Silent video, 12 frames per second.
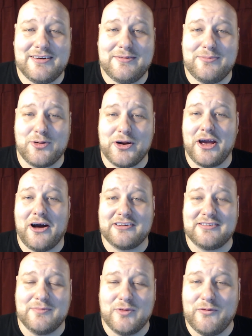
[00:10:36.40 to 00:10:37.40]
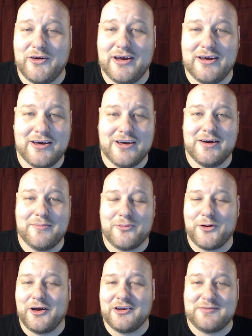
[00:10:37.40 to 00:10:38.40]
Pretty awesome movie.
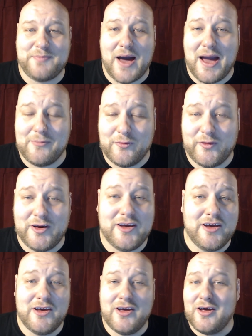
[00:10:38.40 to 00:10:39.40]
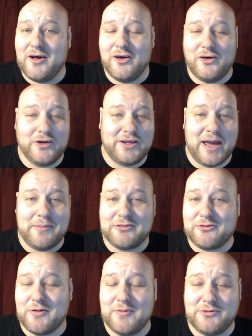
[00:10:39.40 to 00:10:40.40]
Pretty good spy movie. Good
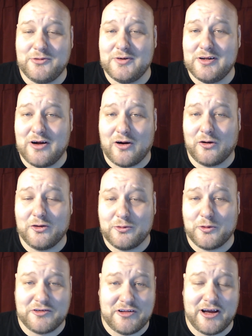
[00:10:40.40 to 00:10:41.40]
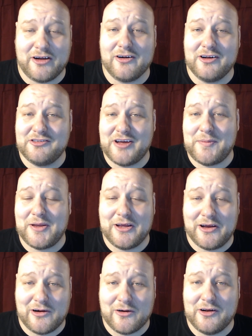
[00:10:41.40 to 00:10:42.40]
chemistry between Arnold Schwarzenegger and Jamie
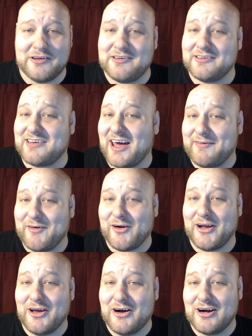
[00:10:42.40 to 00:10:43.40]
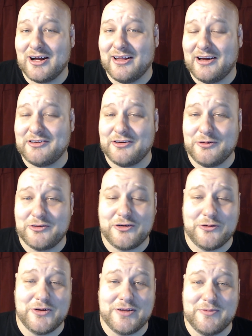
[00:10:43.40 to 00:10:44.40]
Lee Curtis. It's got a very young Elijah
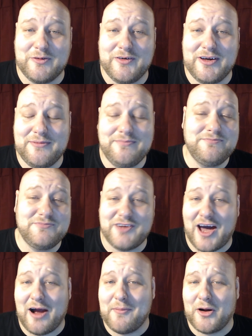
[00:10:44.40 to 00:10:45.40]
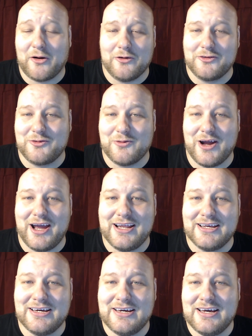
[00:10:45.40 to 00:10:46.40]
Dushku in the movie. Tom Arnold's great.
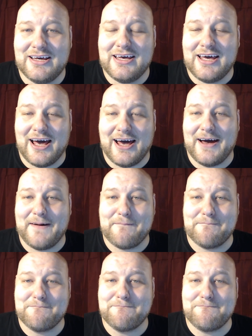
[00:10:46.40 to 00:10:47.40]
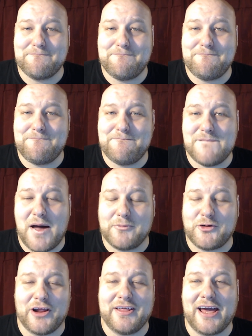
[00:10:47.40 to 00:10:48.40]
I'm
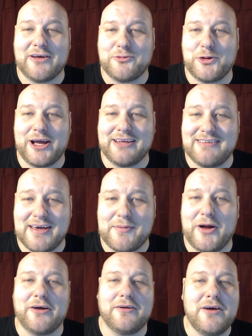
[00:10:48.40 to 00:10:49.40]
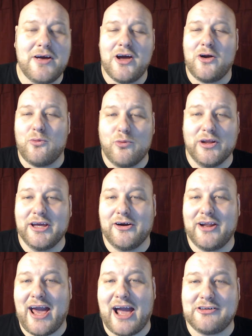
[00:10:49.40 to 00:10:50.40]
trying to think else what I could say about it. Really
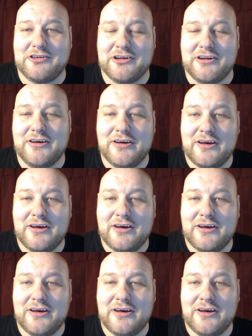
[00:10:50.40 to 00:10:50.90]
good action.